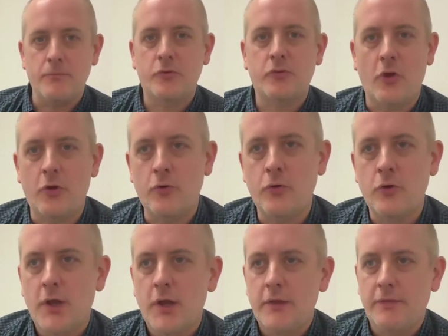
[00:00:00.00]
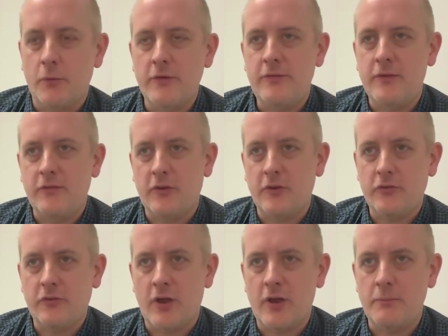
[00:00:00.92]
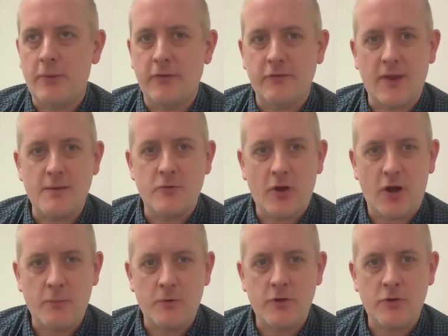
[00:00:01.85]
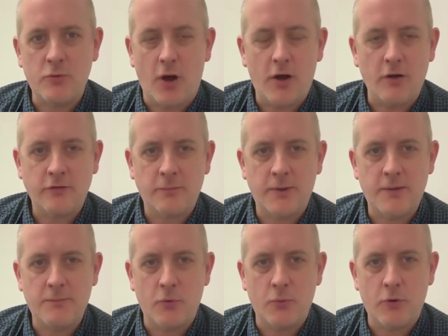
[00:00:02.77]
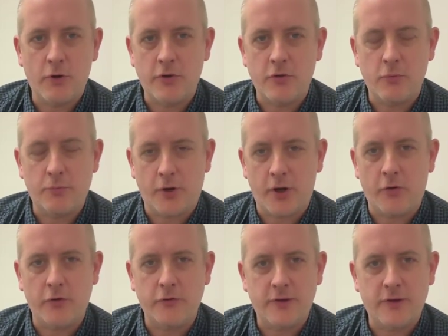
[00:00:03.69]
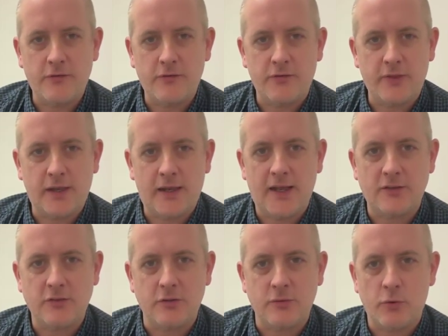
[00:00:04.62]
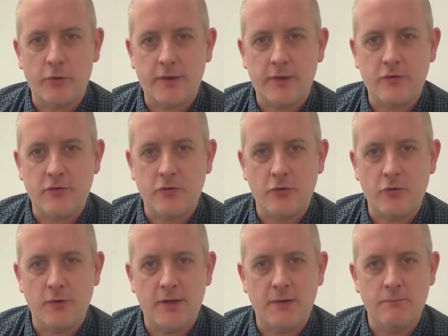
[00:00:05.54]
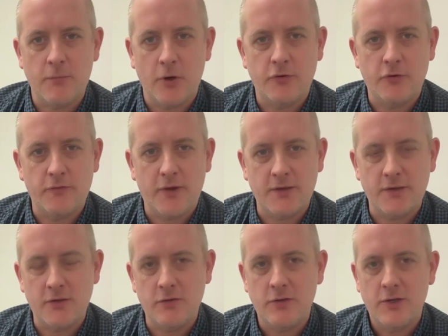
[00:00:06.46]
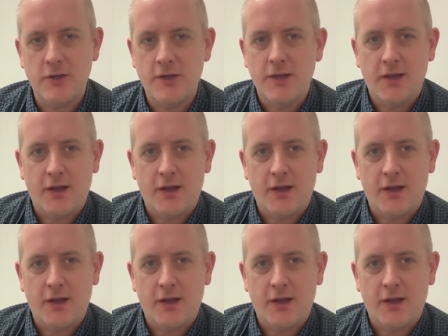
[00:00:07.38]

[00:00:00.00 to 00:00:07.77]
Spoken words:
So there is this concern, but at the same time, when you ask people, what are your priorities for the election? What are the issues that really motivate you?